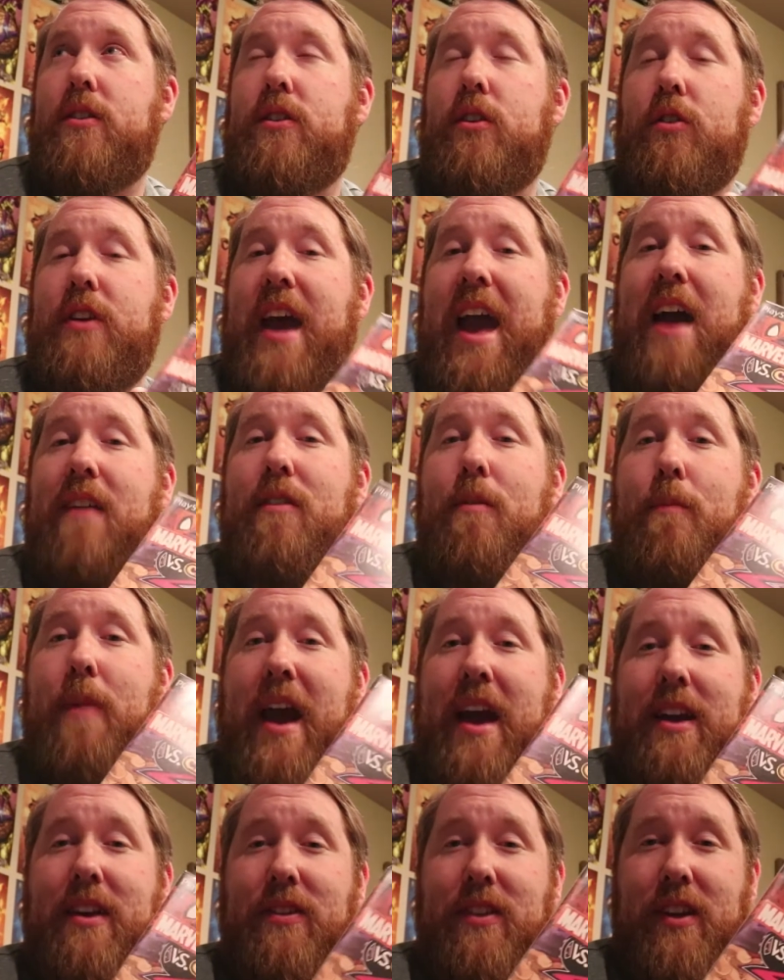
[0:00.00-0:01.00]
So to have it
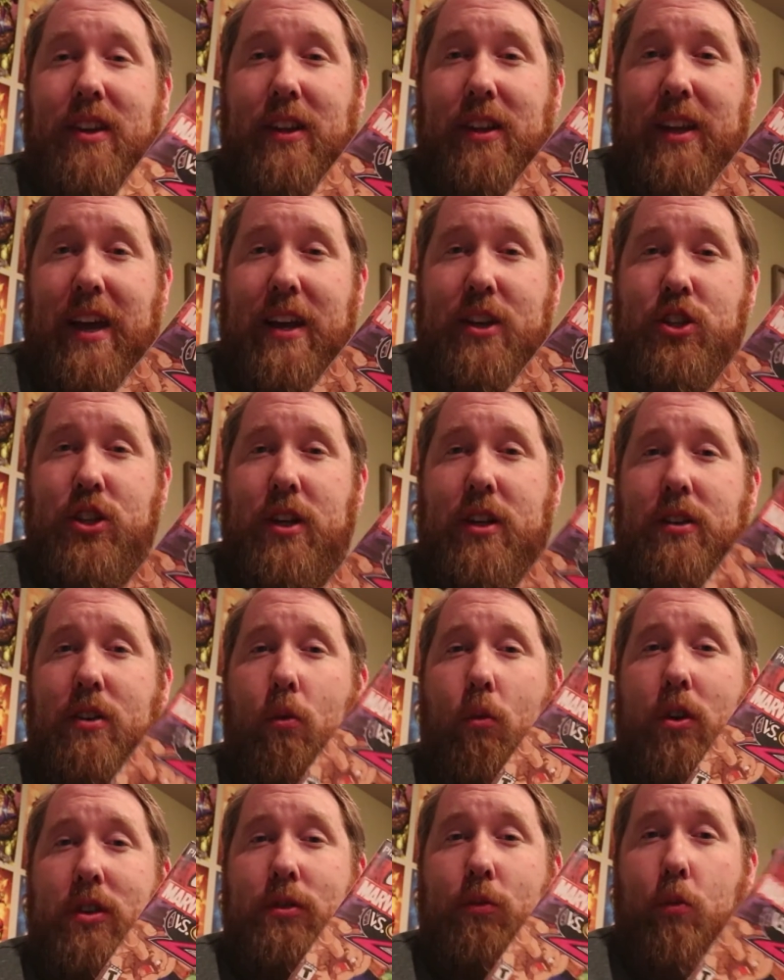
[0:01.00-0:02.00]
back in the
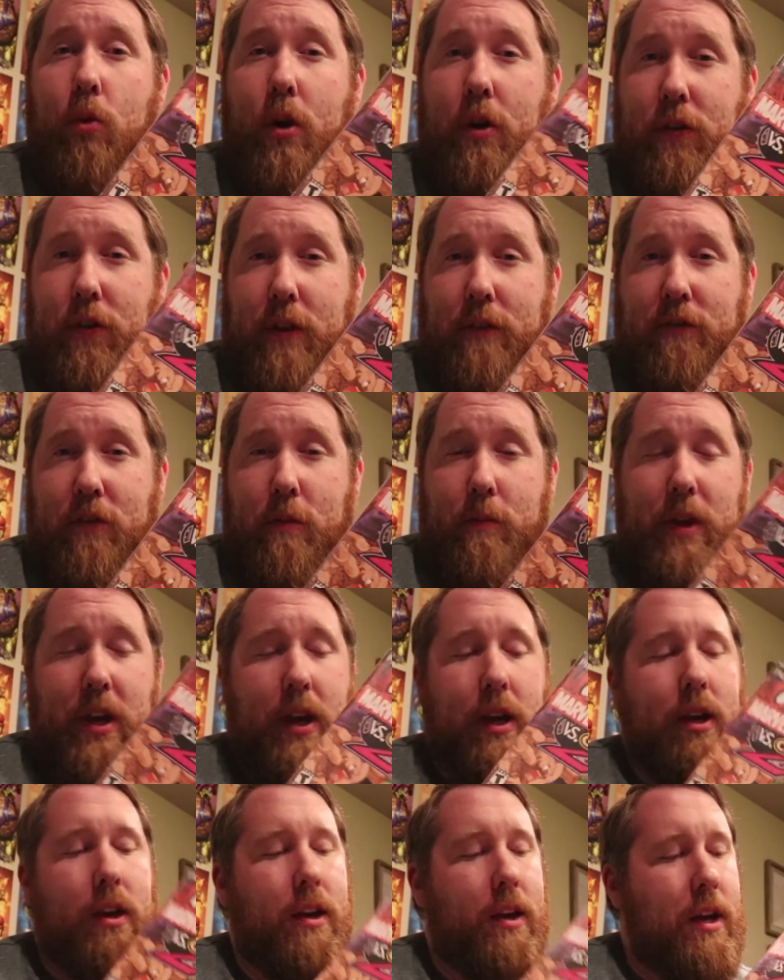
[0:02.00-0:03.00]
collection was worth it for
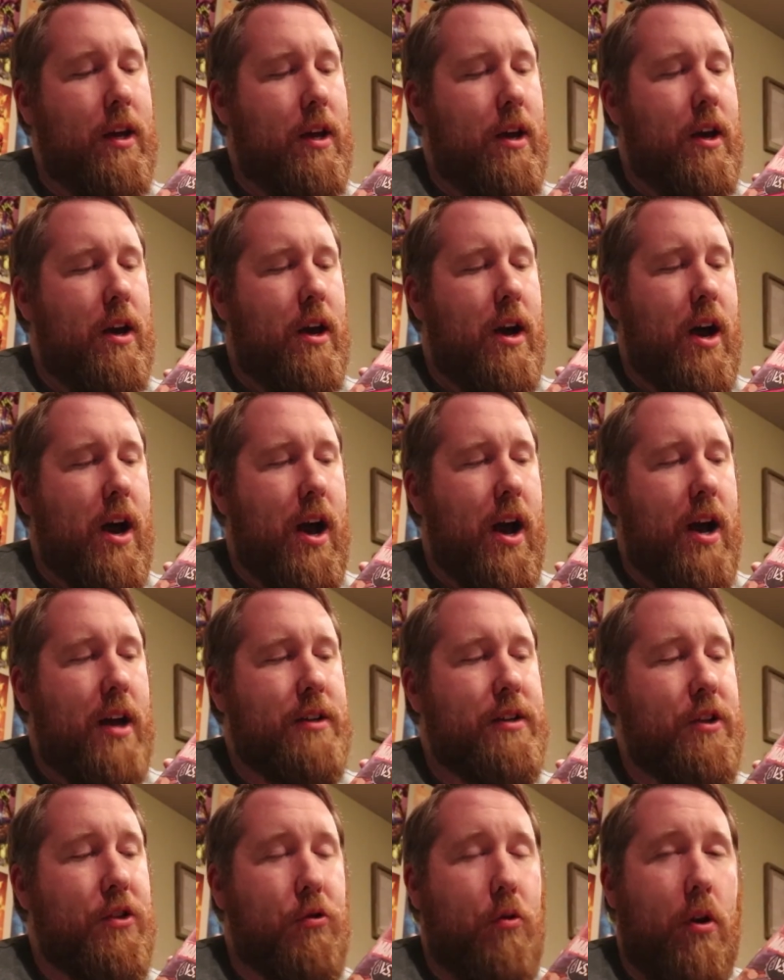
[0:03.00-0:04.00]
me
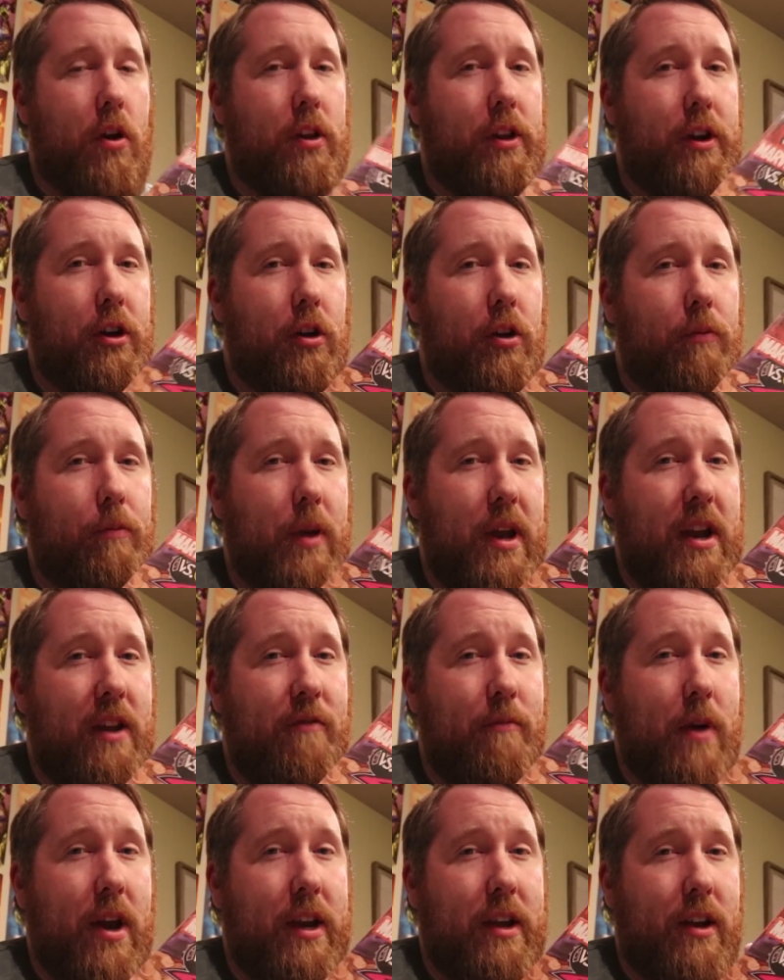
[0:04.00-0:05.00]
to throw a little bit
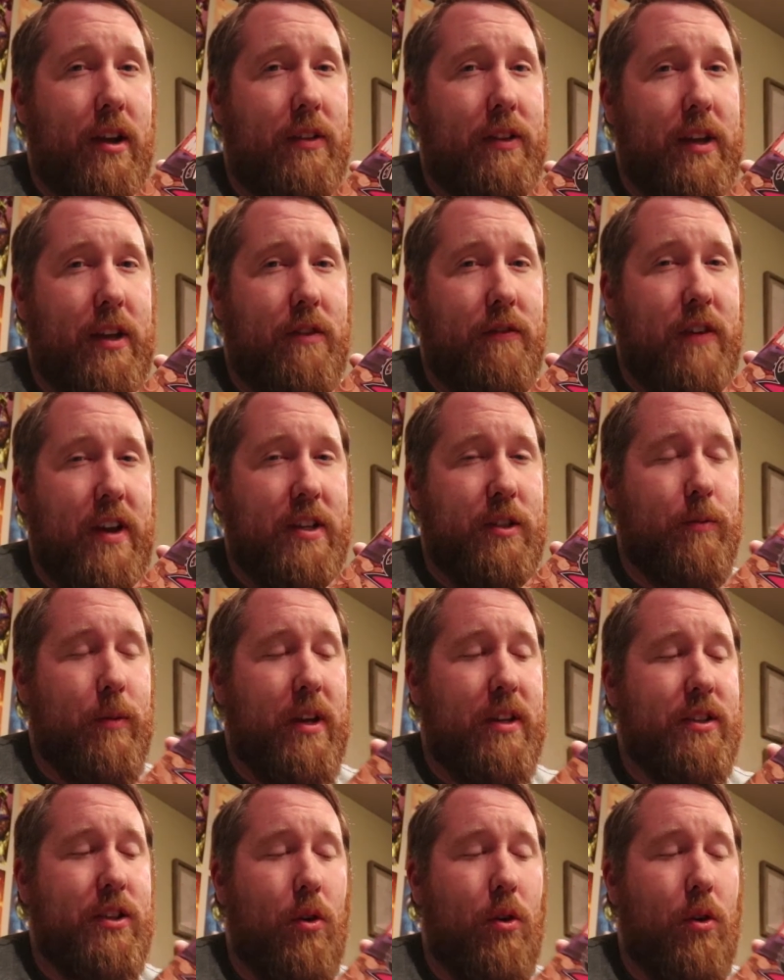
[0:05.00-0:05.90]
of money on the investment.